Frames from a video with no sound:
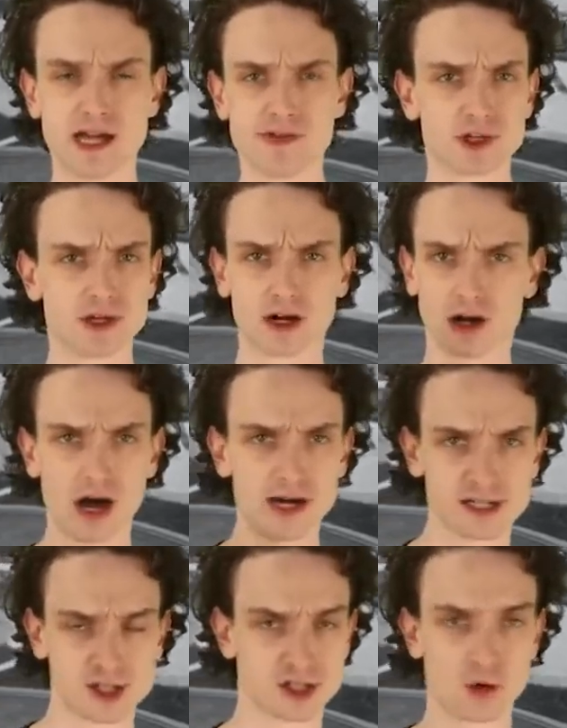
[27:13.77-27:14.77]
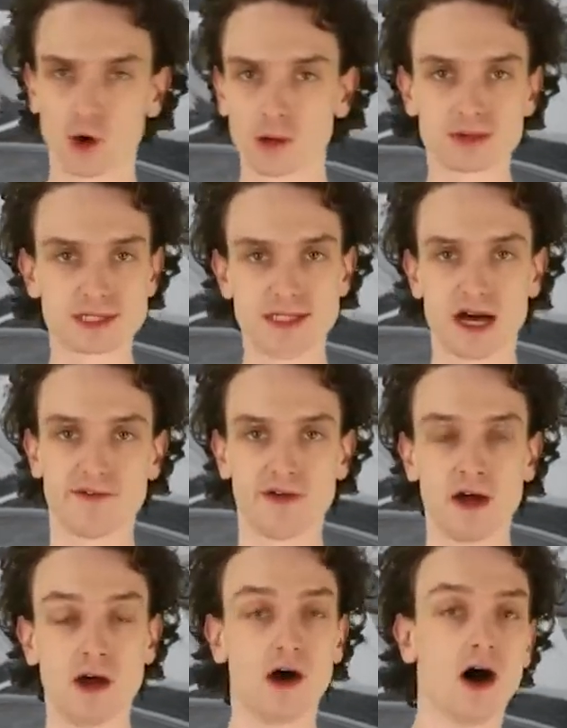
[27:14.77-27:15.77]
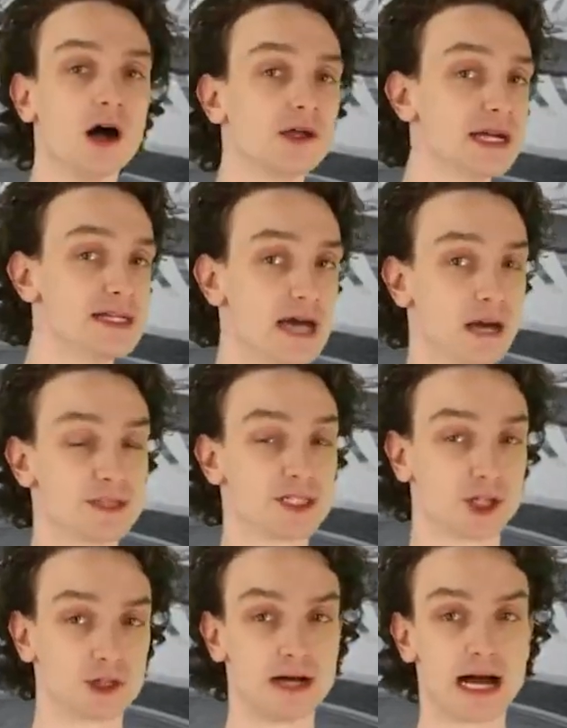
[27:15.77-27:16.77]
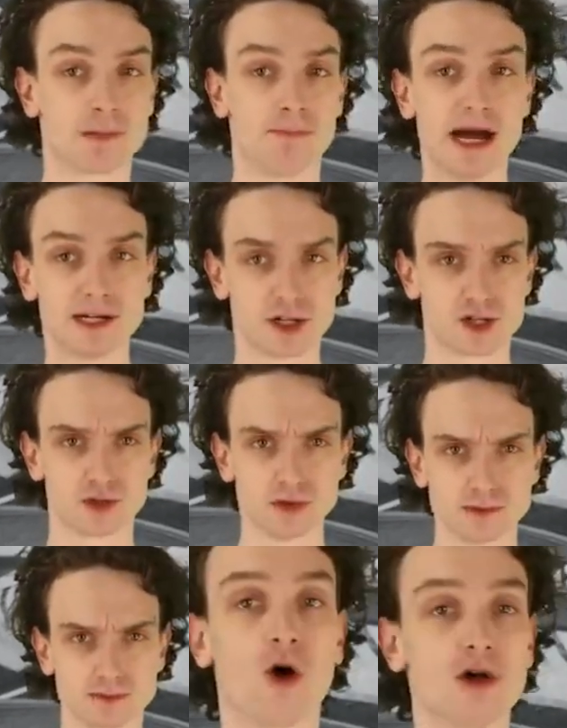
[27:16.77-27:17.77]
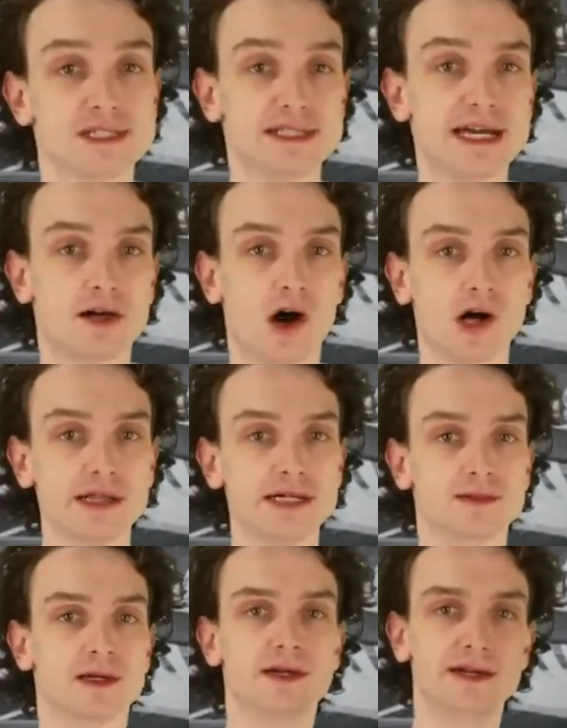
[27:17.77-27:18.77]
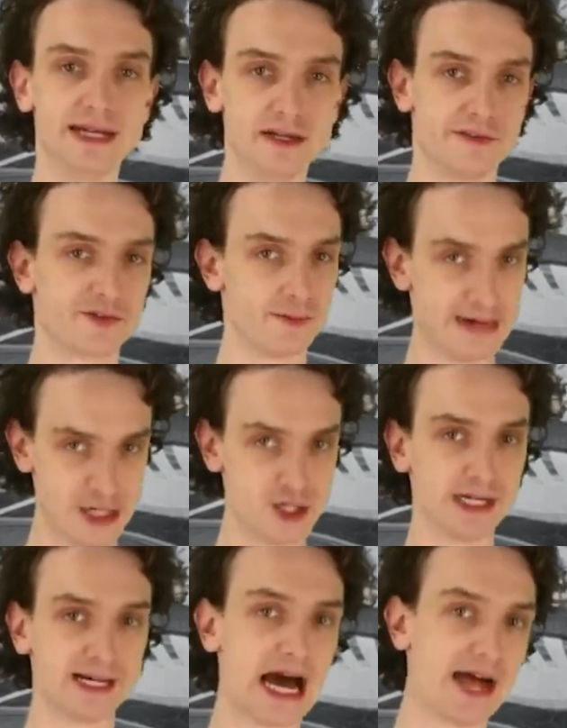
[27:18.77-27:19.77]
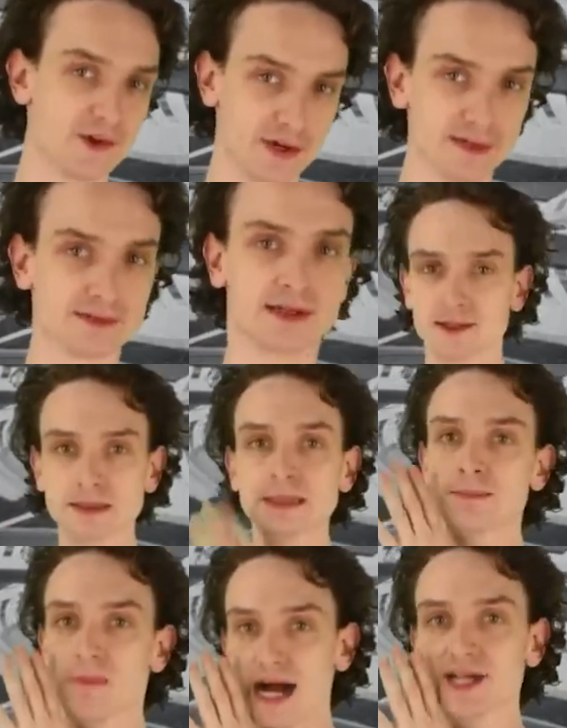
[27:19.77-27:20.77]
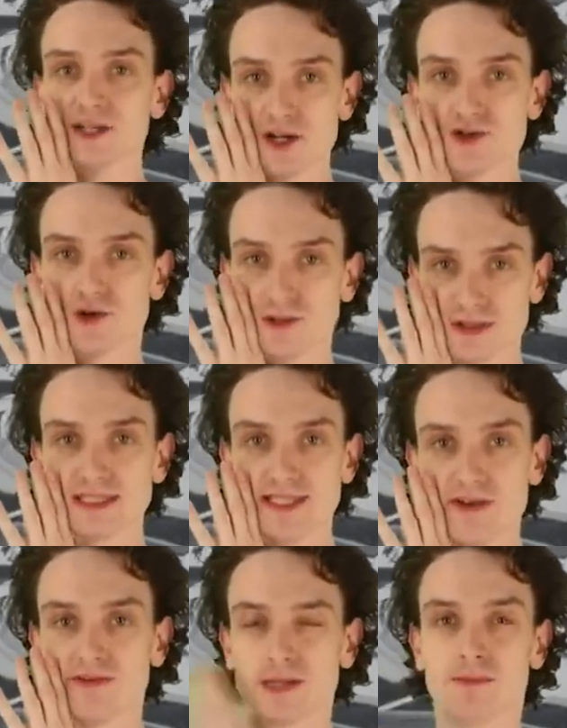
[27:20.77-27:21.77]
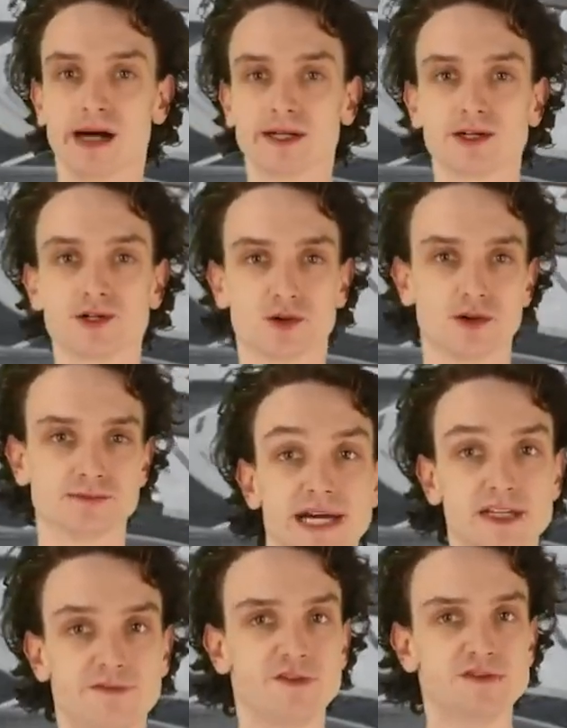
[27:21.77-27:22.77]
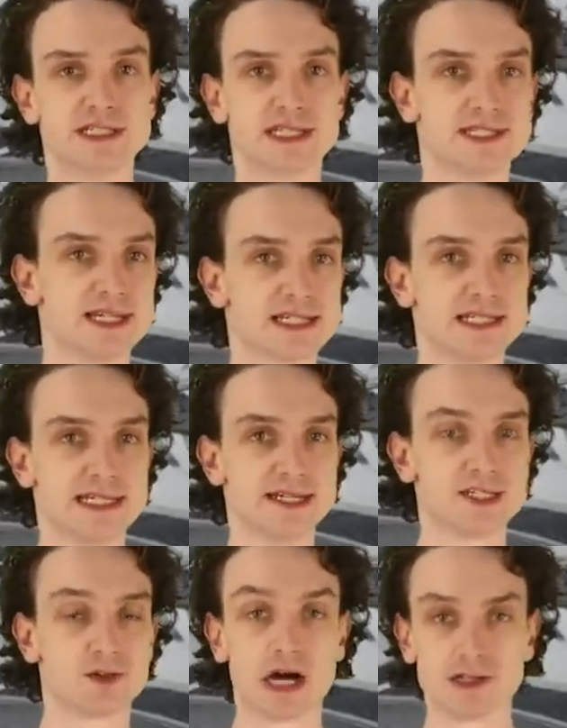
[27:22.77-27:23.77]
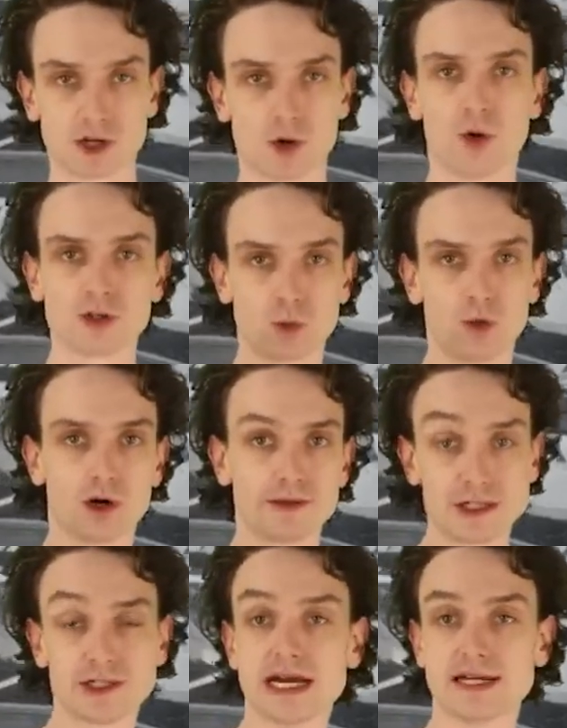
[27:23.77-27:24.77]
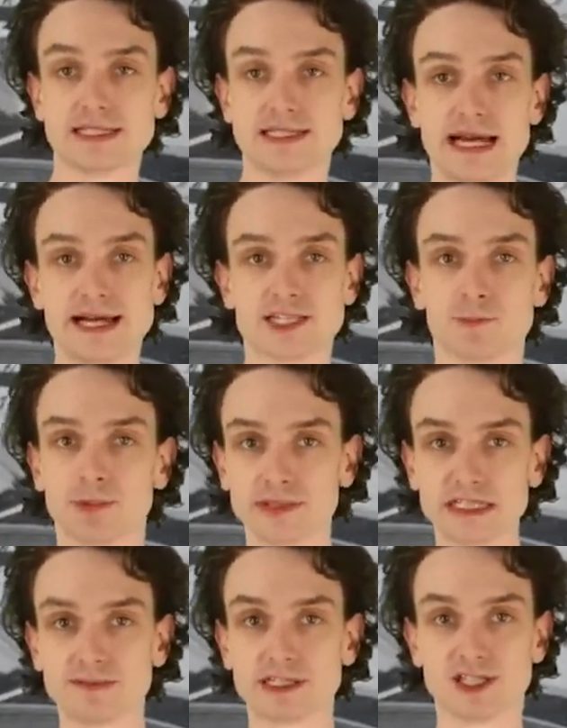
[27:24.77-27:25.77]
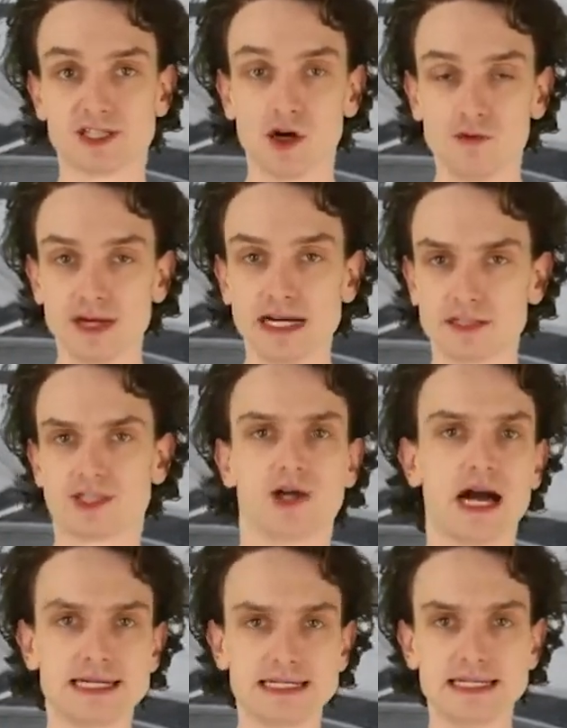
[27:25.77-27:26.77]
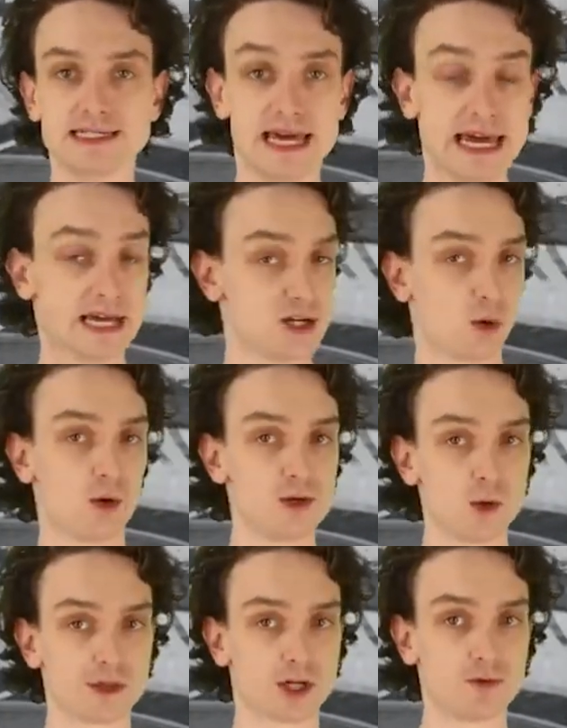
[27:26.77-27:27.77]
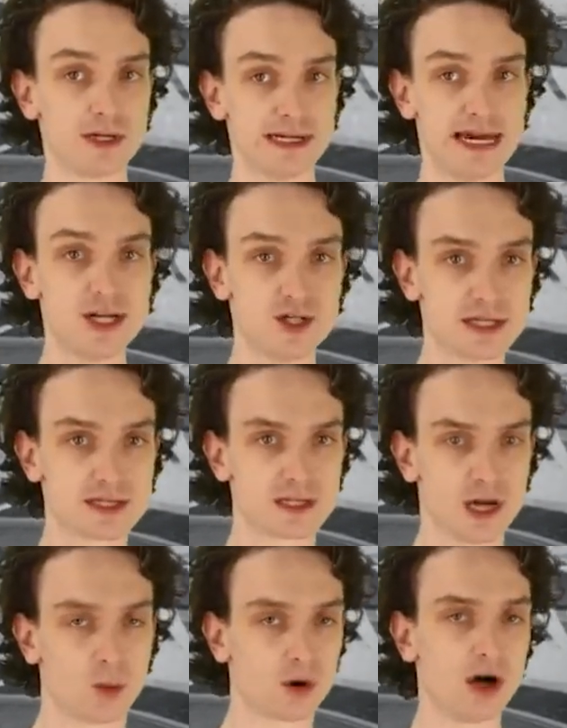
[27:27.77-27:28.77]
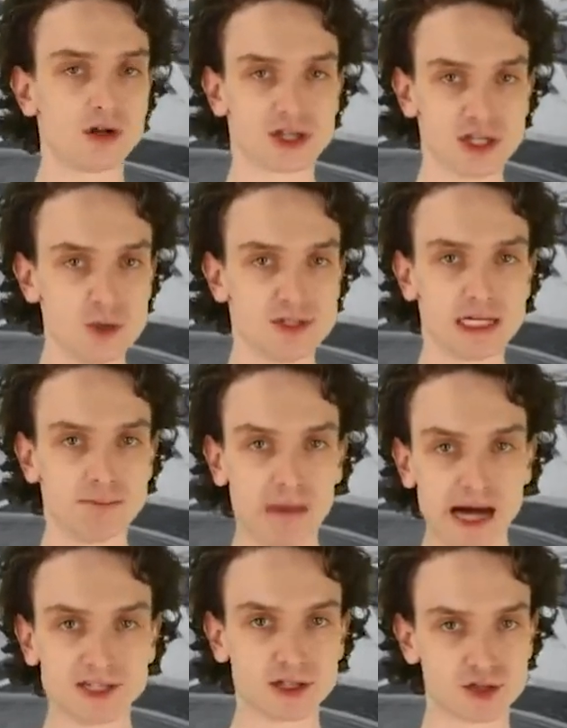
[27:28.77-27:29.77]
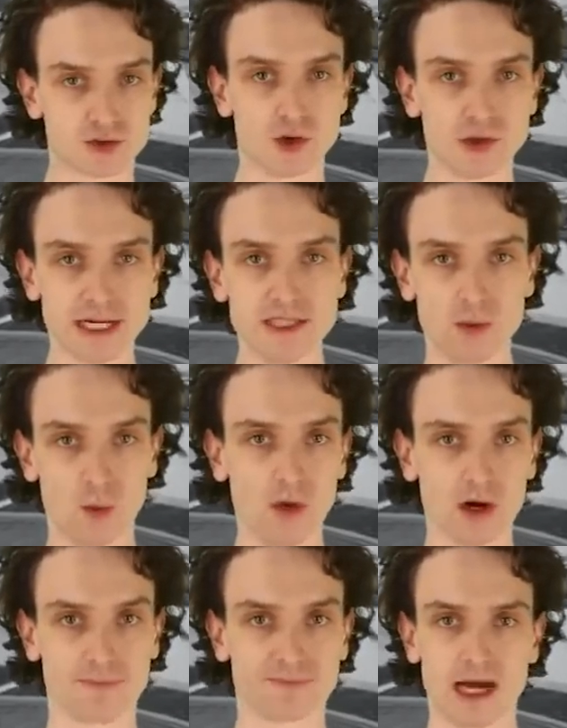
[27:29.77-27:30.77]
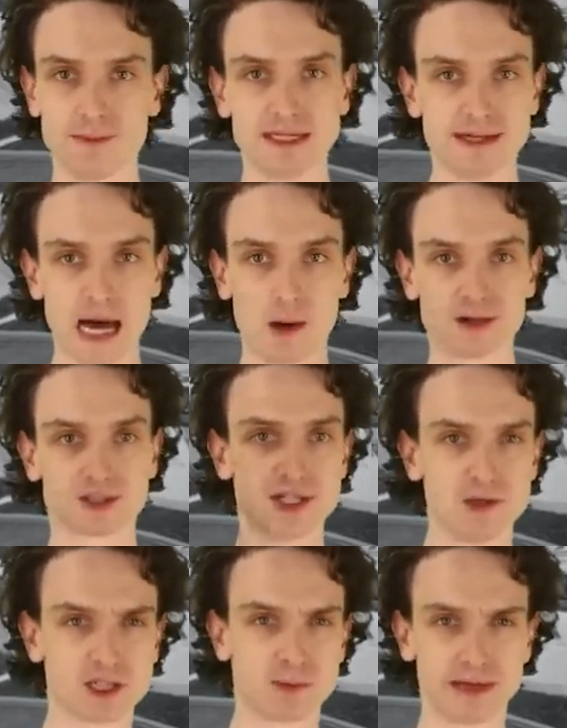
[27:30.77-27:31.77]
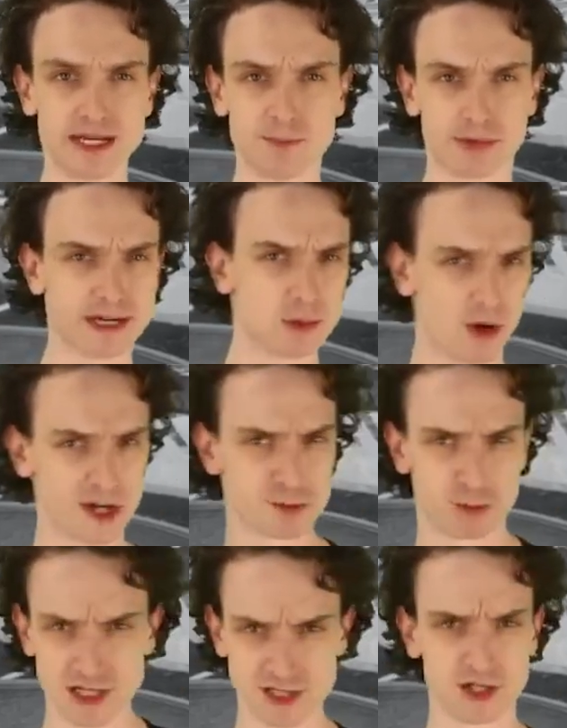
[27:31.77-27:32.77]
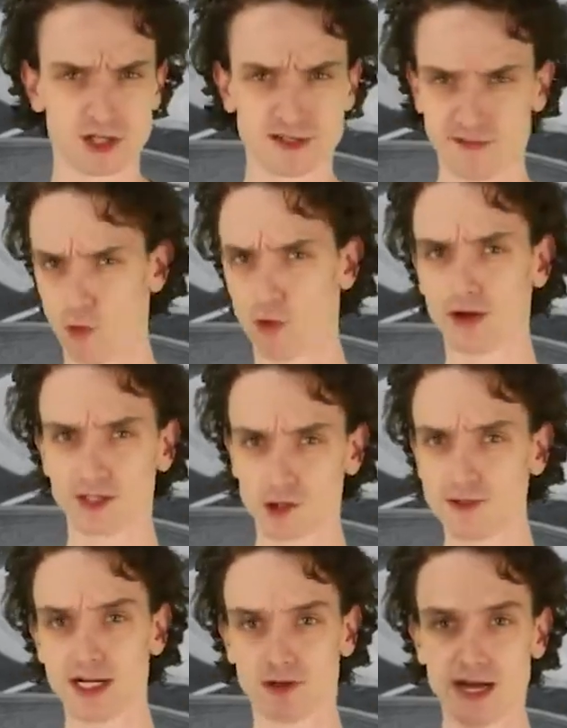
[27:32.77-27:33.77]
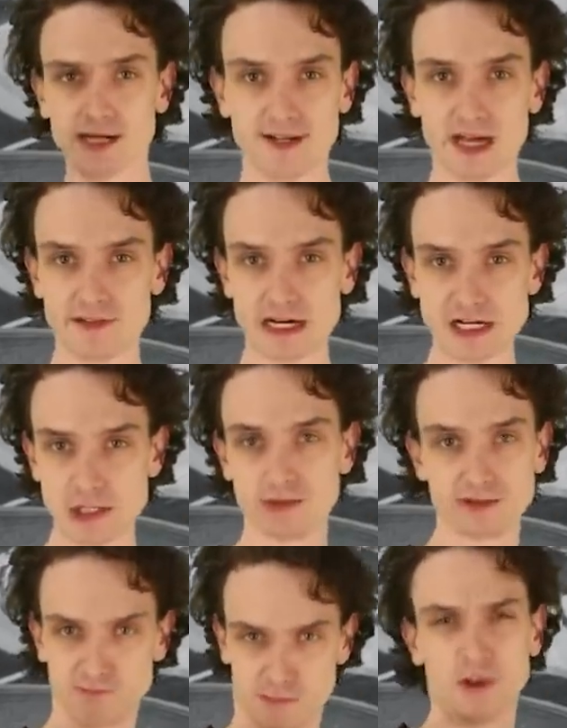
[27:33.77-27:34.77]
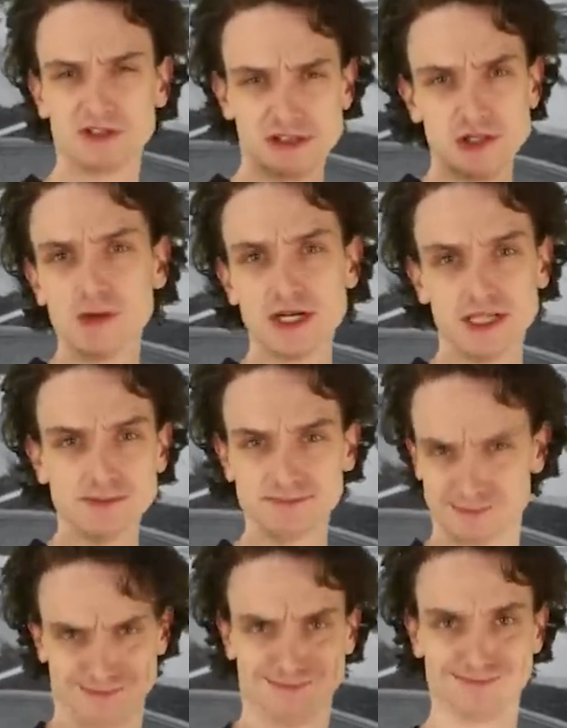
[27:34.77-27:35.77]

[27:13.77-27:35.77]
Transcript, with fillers: and other narcotics, just horrible stuff, all in attempts to crack mind control, or as they call it, information gathering. Mind control. It's definitely mind control. In the 50s and 60s, around the Cold War, the United States believed that the Soviets, Chinese, and or North Korean agents were all using mind control in the war. I mean, how else could you explain brainwashed prisoners of war in Korea, right? Nothing to do with what they're doing to them.